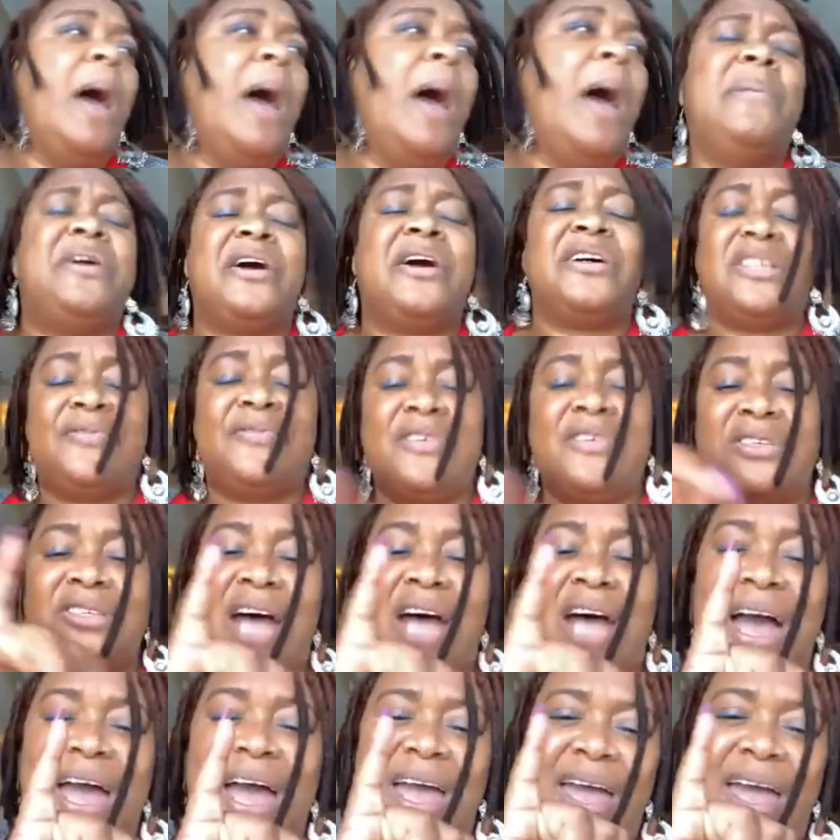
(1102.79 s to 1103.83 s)
Because if it's
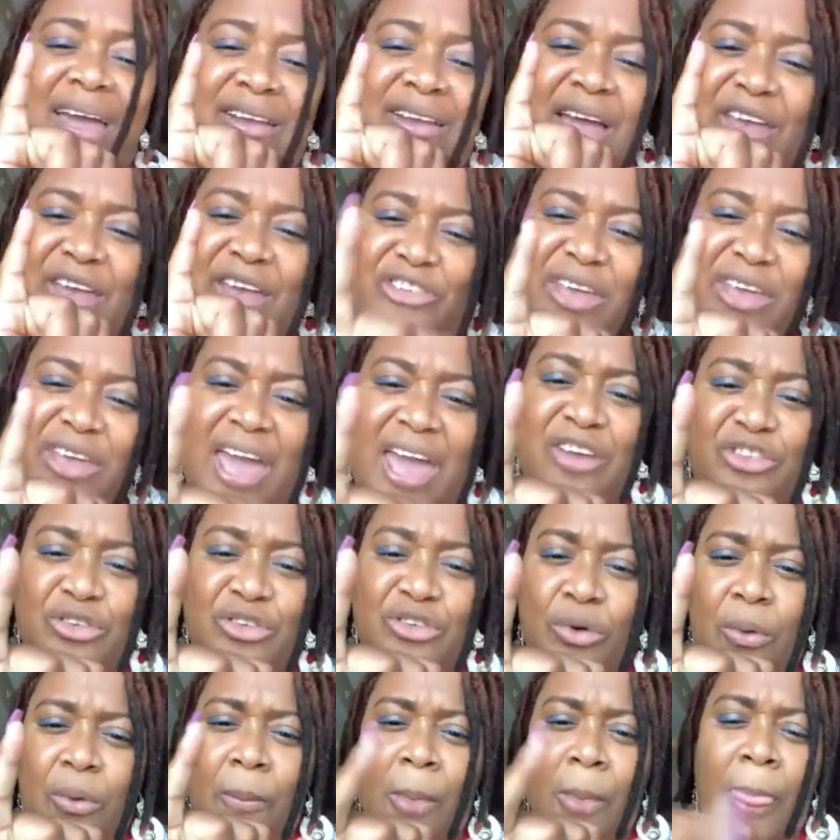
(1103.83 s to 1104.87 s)
not
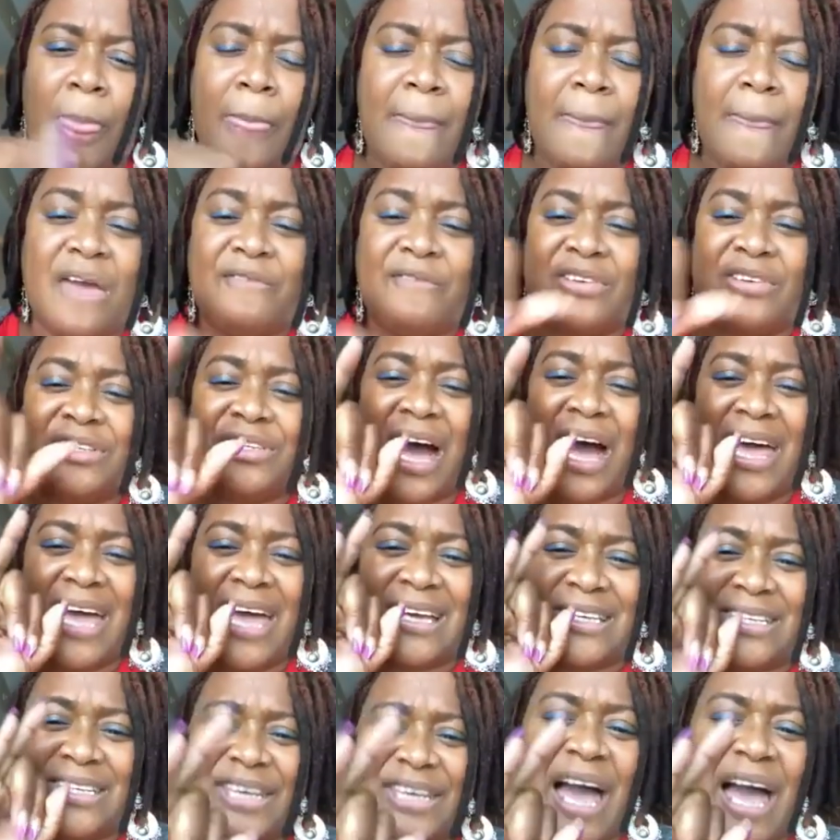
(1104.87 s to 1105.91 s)
educational, if it's not
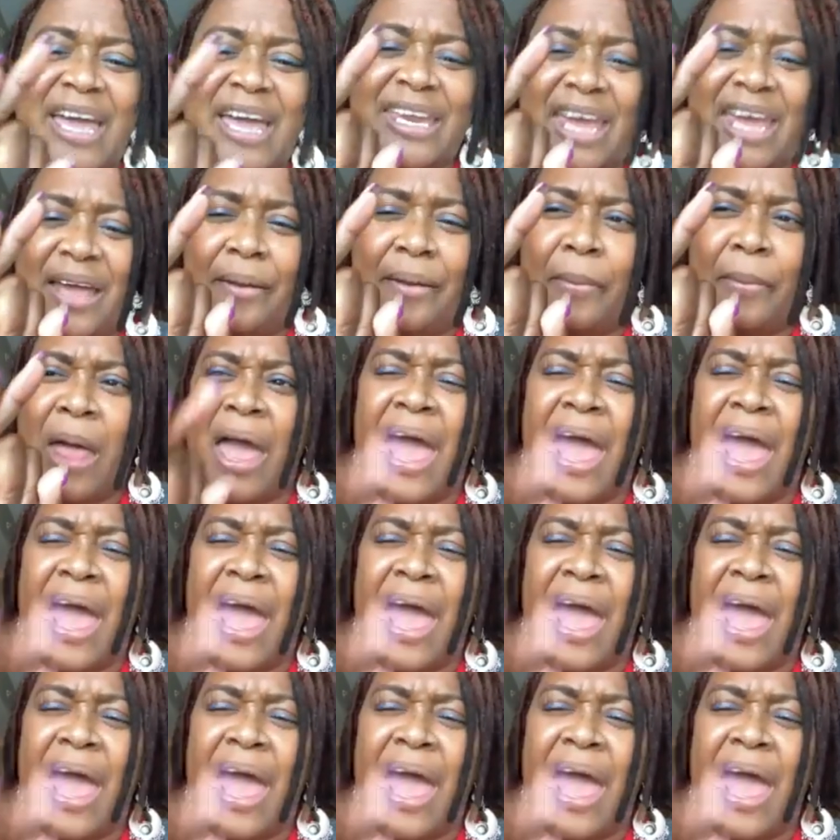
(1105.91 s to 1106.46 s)
exciting,